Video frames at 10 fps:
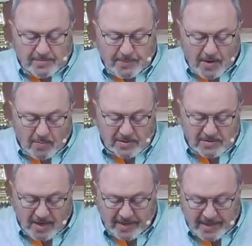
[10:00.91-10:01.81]
Paul was
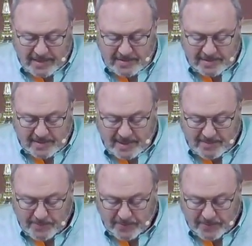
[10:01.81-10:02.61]
not against the temple